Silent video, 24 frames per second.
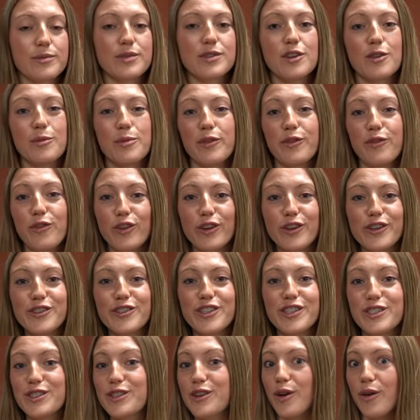So before you
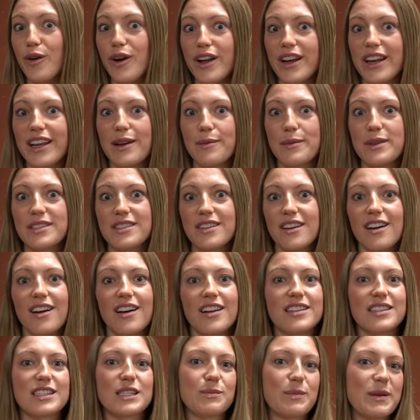just go on
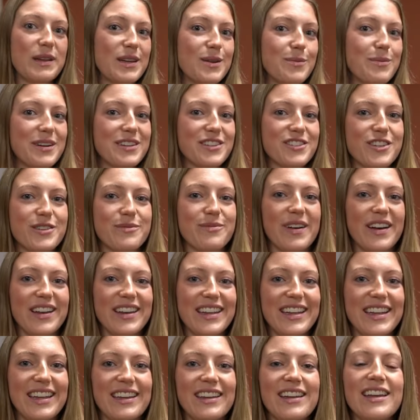Amazon, spend a bunch of
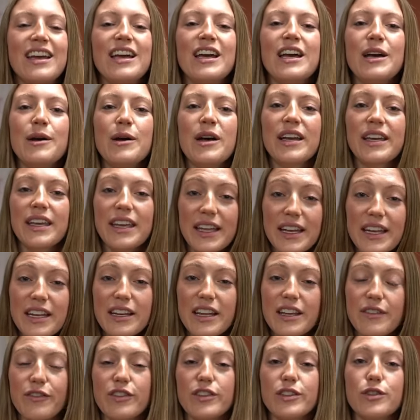money, get an
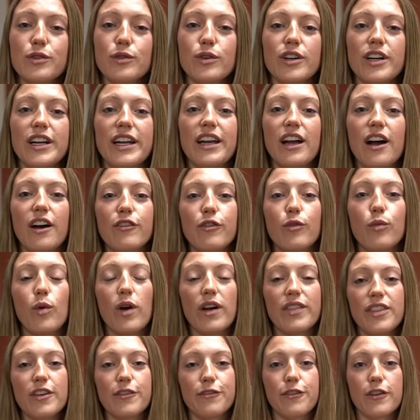inventory of
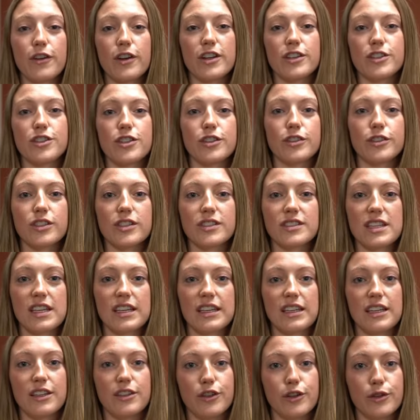what the furniture looks
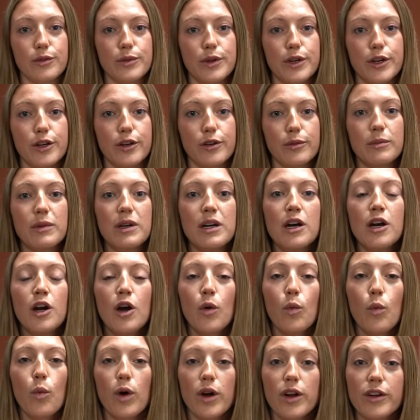like in your room.
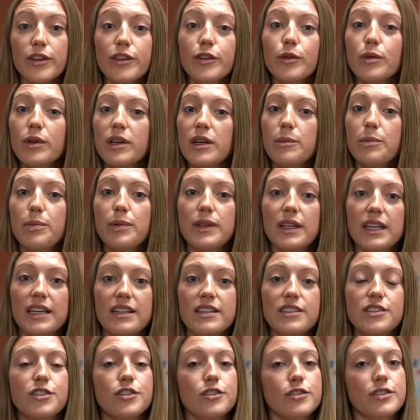Where do you want to
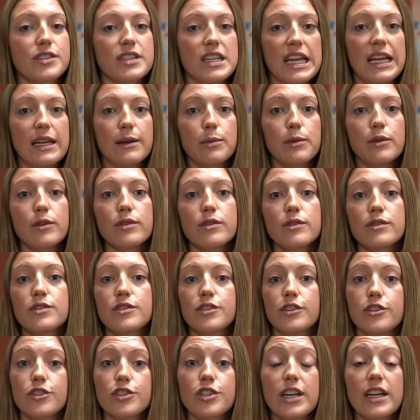place your tables,
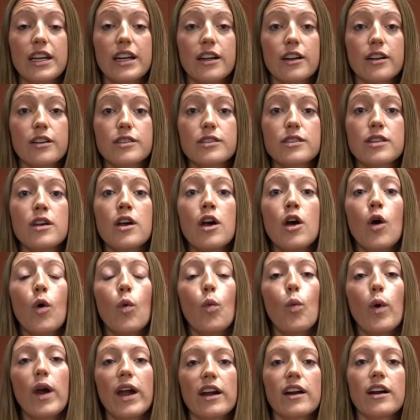your chairs?
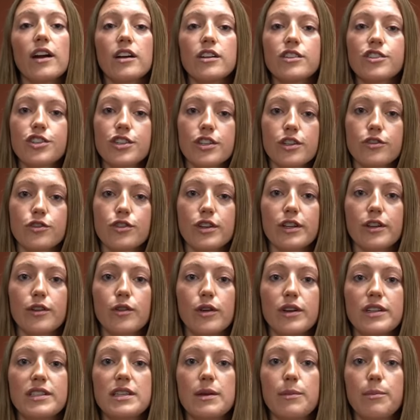Where are children
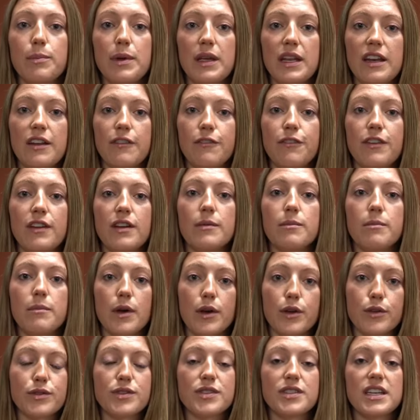going to benefit
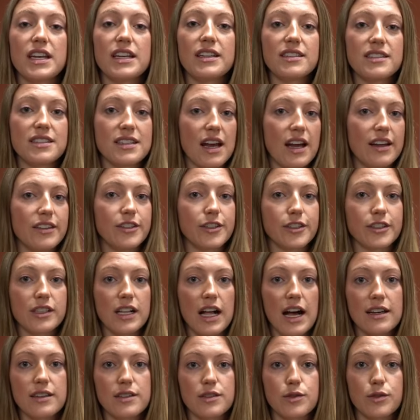most inside your
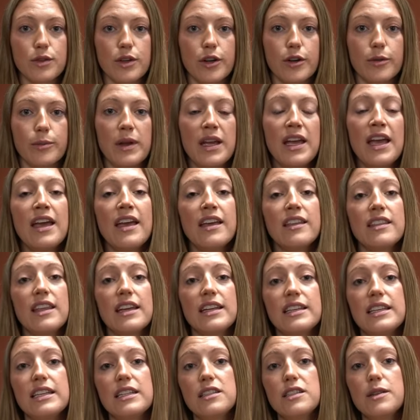classroom? They
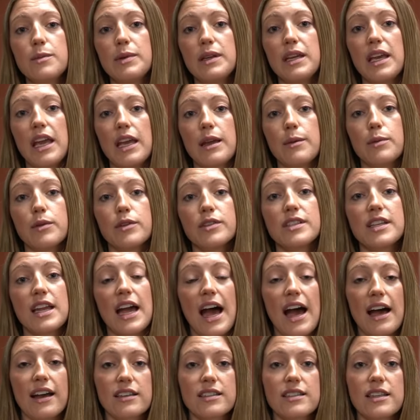need to be able to
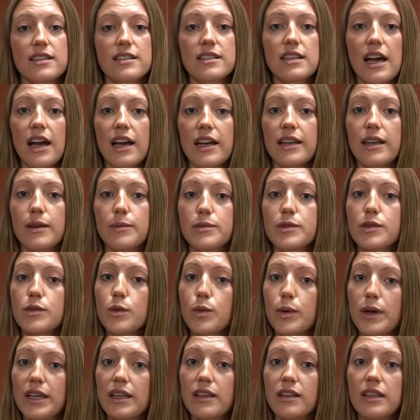access items
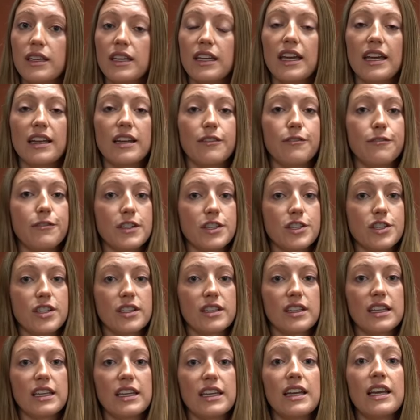quickly and
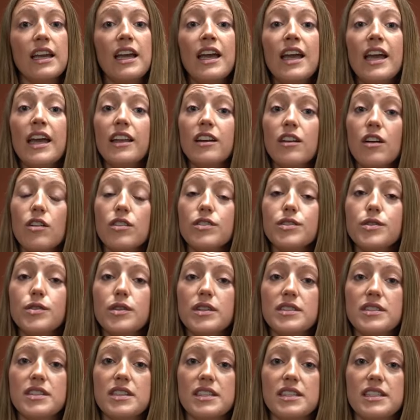efficiently. And also
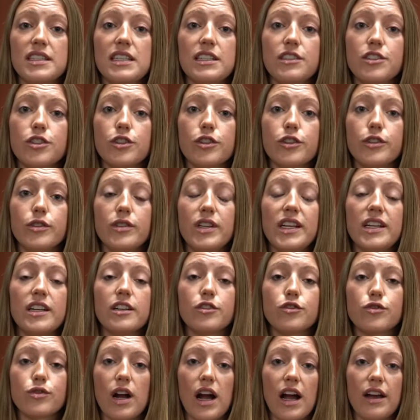as the teacher, you need to
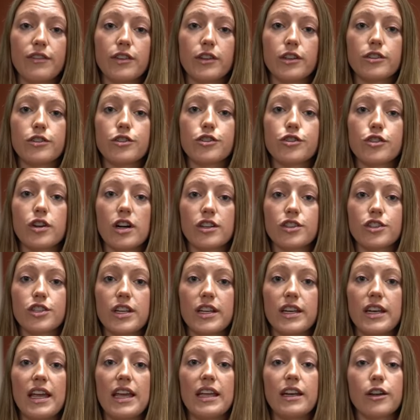drive your
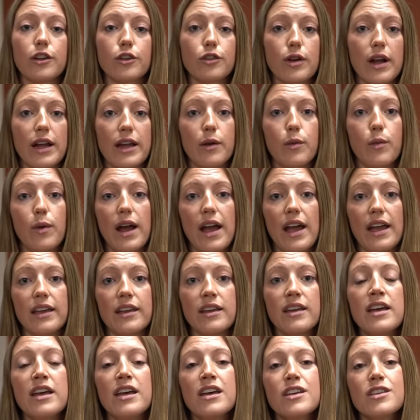instruction in a great way.
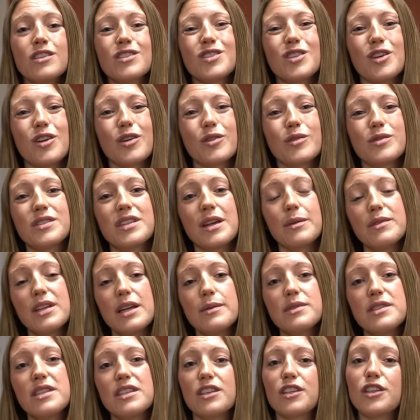So
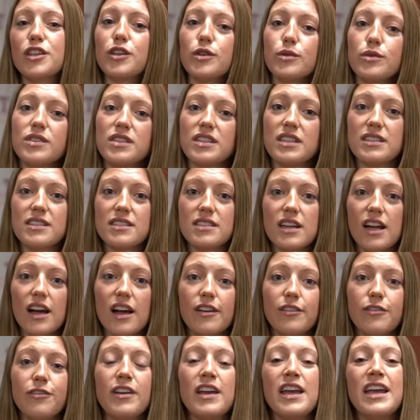sometimes the cutesy
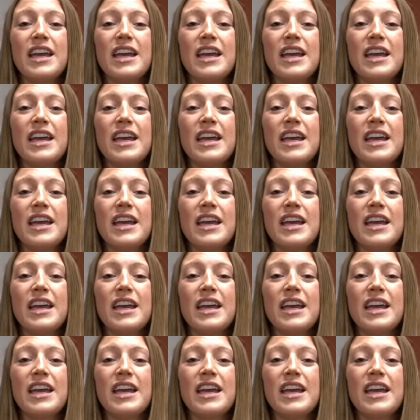stuff